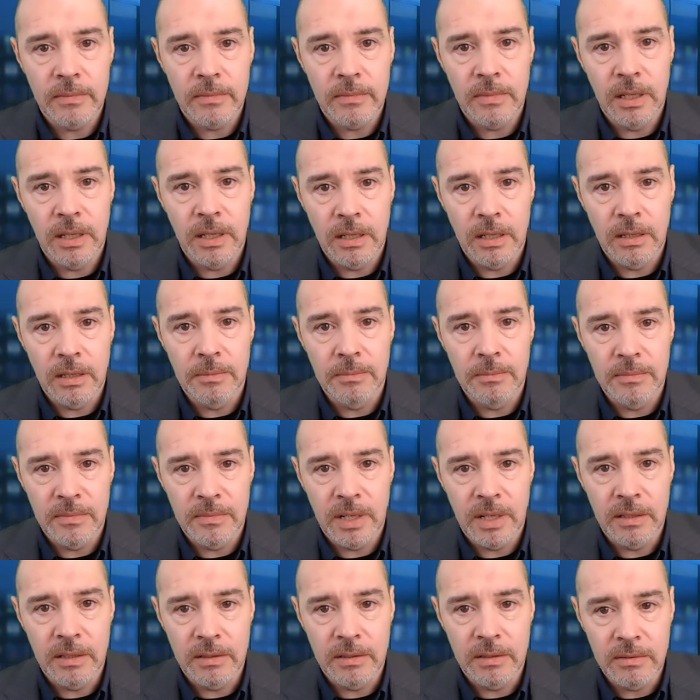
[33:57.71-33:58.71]
and
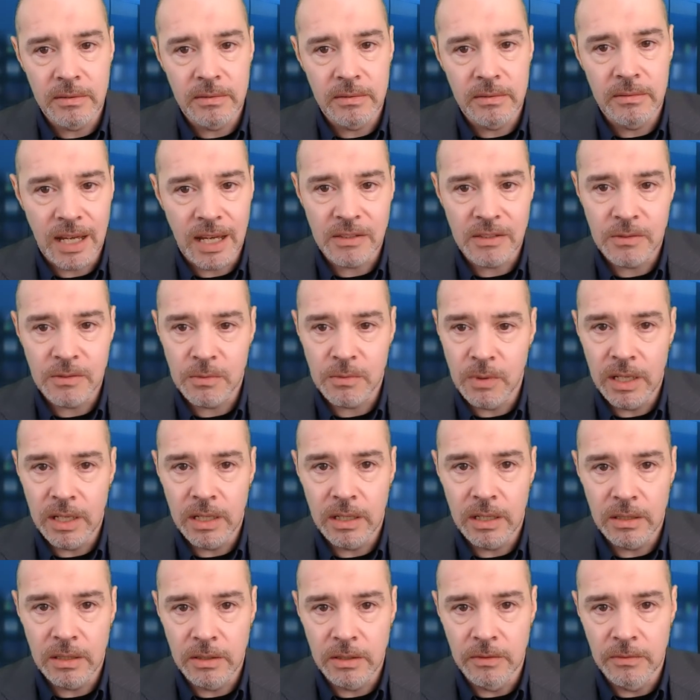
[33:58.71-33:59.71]
that's where
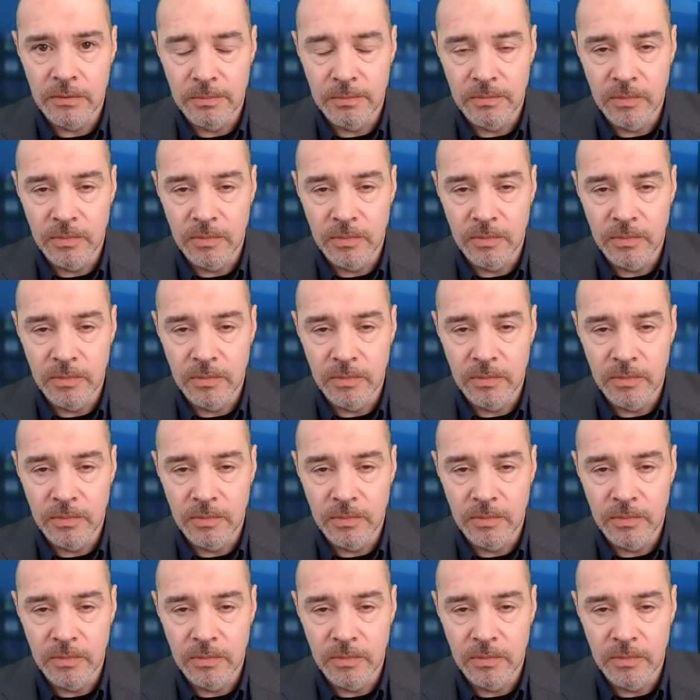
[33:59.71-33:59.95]
you've